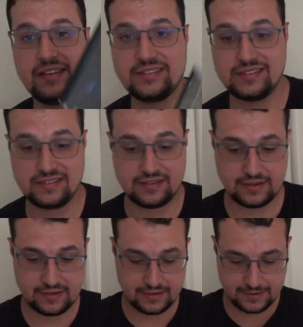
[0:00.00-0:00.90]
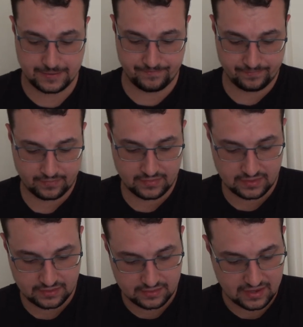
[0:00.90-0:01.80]
this.
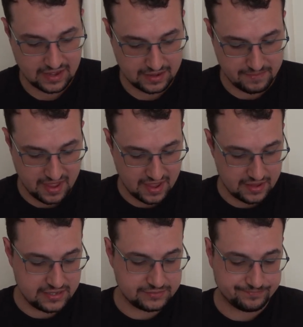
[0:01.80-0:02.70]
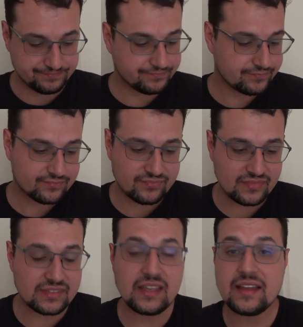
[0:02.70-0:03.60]

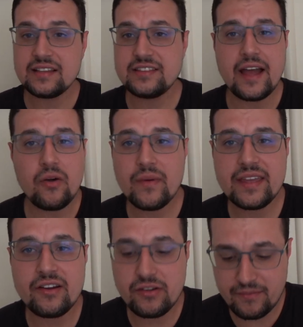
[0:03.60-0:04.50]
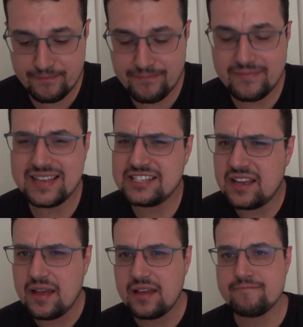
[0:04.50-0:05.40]
Now we go
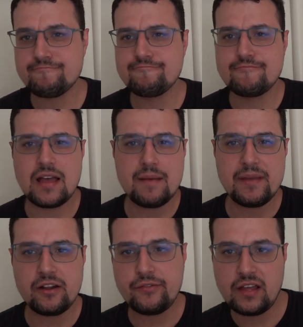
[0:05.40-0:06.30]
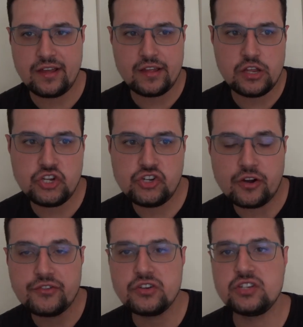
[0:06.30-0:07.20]
into a bit of a
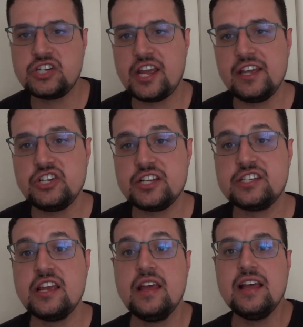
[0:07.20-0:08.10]
genres change. It's